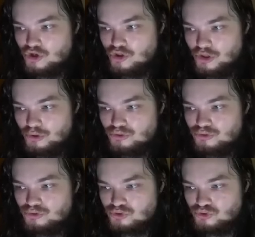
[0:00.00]
Those who
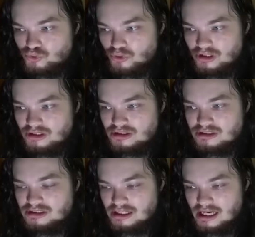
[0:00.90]
destroyed
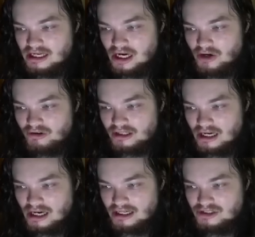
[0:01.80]
today our
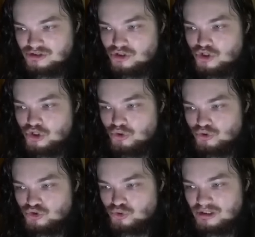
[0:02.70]
guys, who
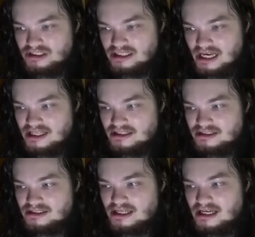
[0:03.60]
destroyed tens,